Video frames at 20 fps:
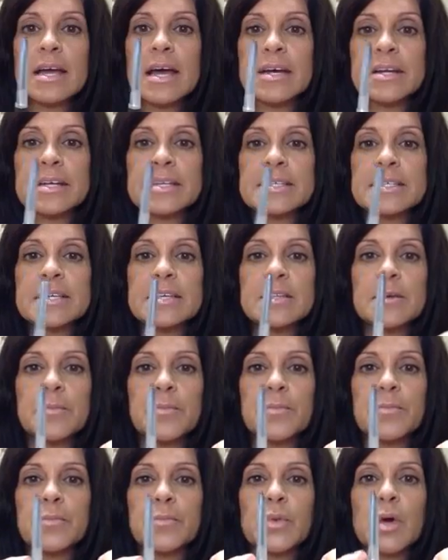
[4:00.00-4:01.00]
kind of see the
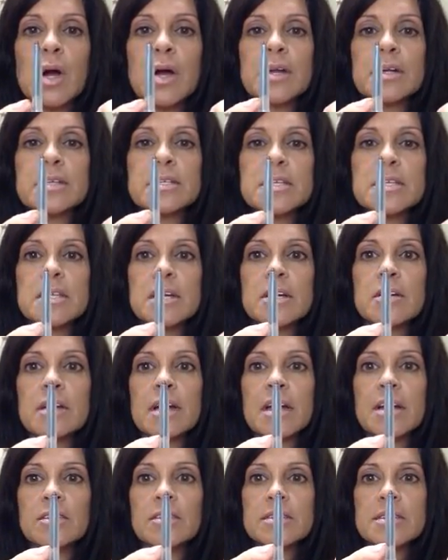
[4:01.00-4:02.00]
product in there.
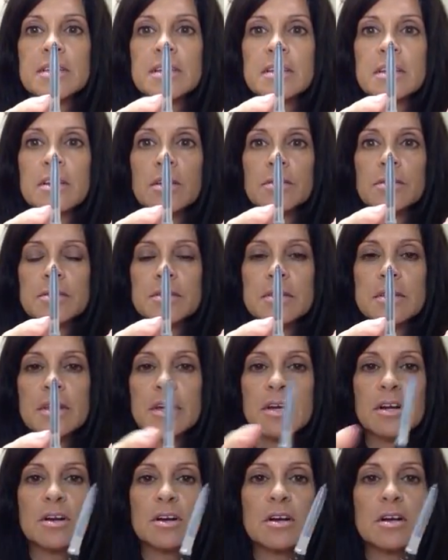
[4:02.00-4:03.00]
It kind of looks like it goes to
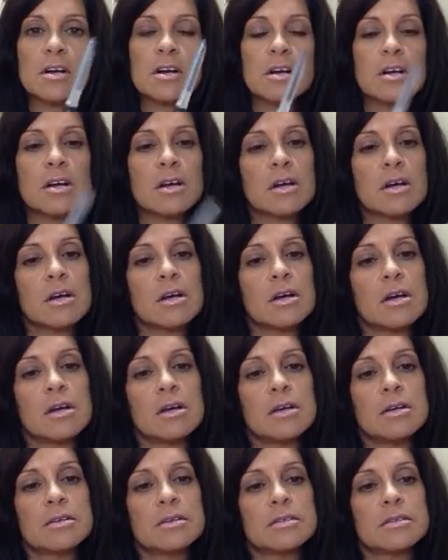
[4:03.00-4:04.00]
there.
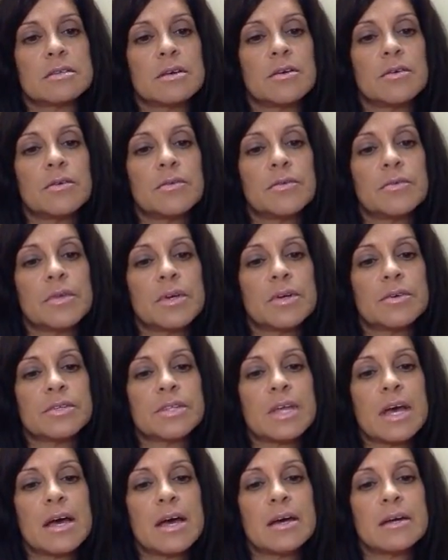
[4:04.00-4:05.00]
So there's
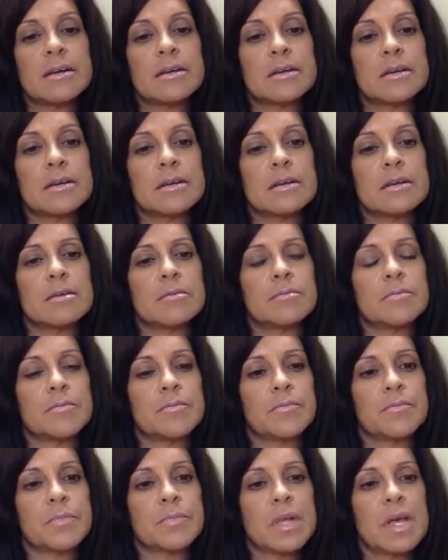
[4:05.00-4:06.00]
that.
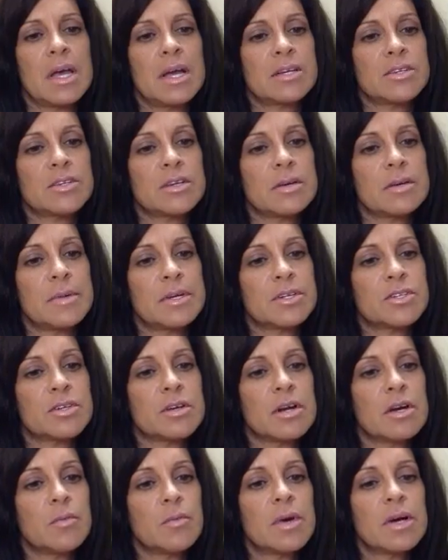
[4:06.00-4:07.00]
Actually, I'm not
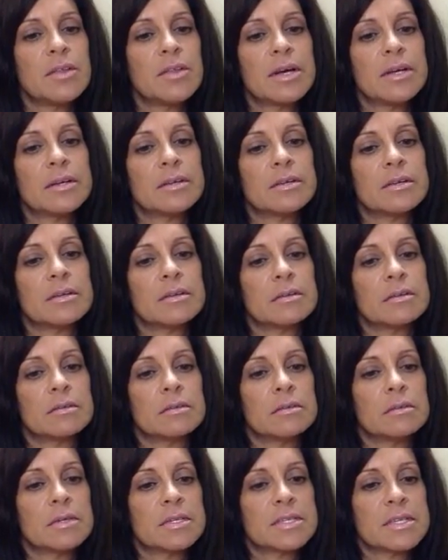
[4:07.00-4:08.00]
sure how well that
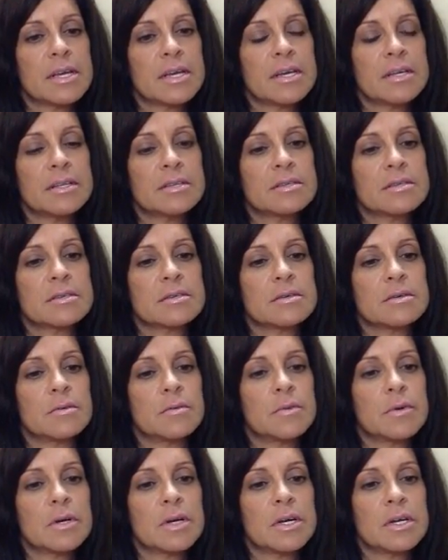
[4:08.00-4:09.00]
looks like it's
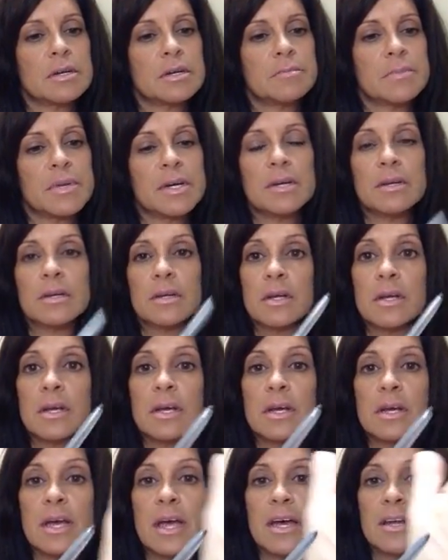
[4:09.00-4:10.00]
working, but
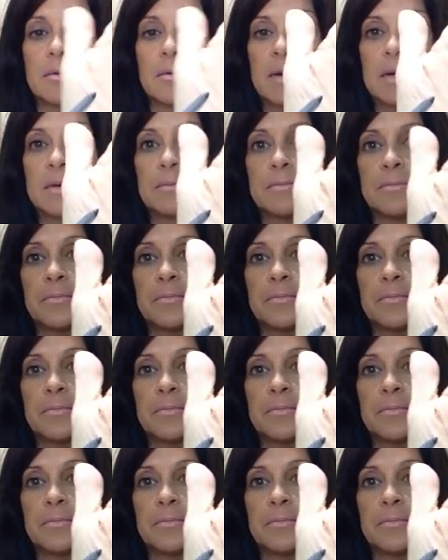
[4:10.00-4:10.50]
anyway,